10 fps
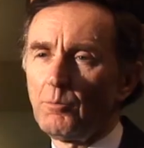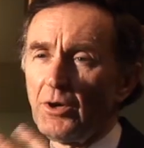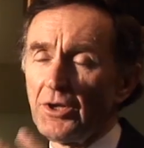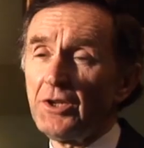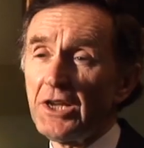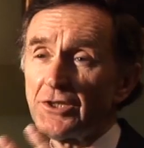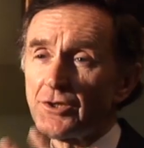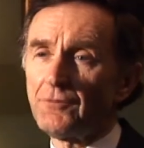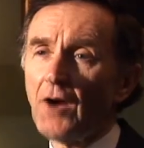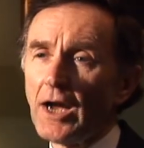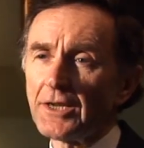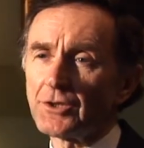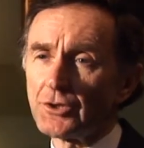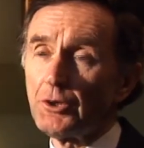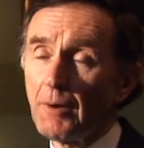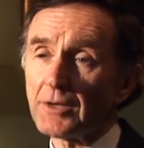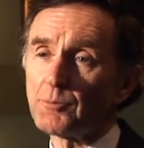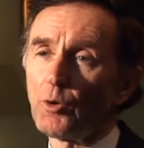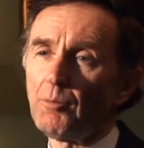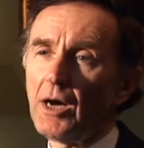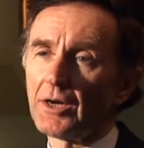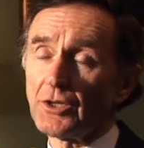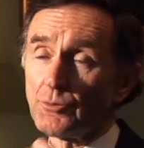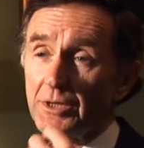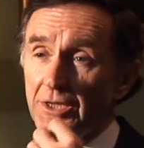Britain needs to find new export markets.